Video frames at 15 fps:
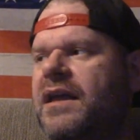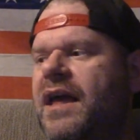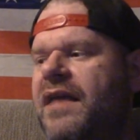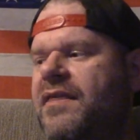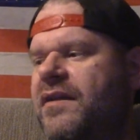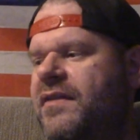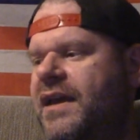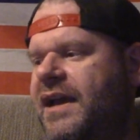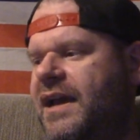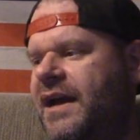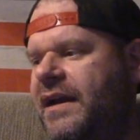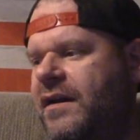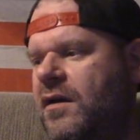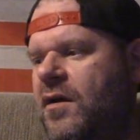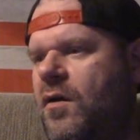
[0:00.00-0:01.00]
And then they
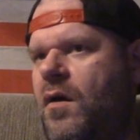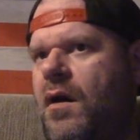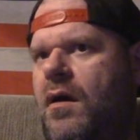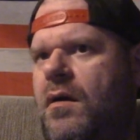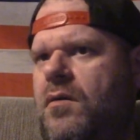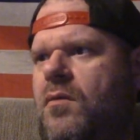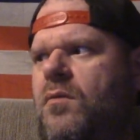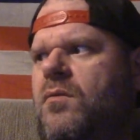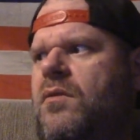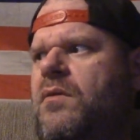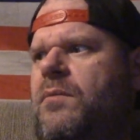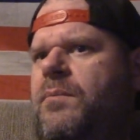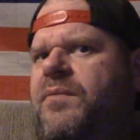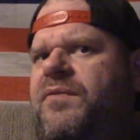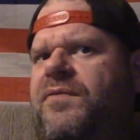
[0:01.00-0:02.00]
kind of go, oh,
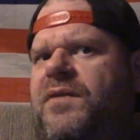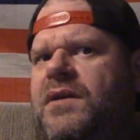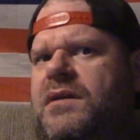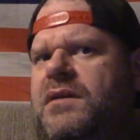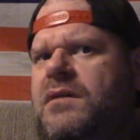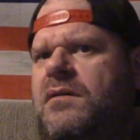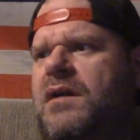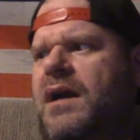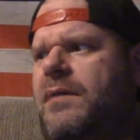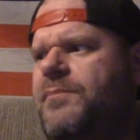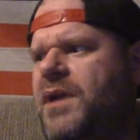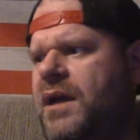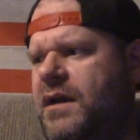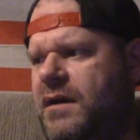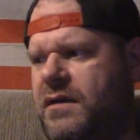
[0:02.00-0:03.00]
well, fuck you, I'm
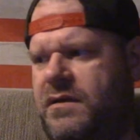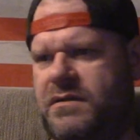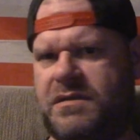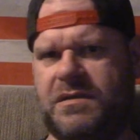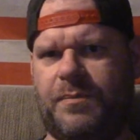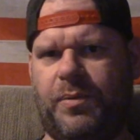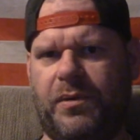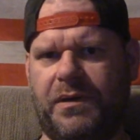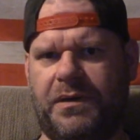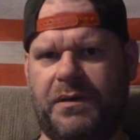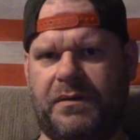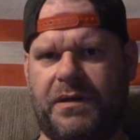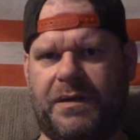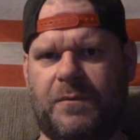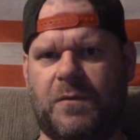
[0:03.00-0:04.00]
not going to support
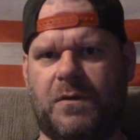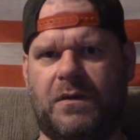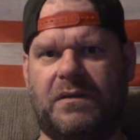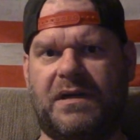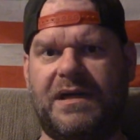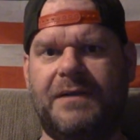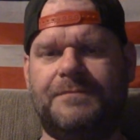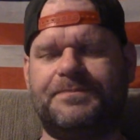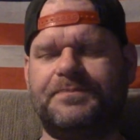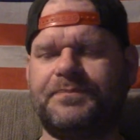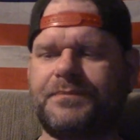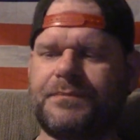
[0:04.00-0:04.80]
you anymore, right?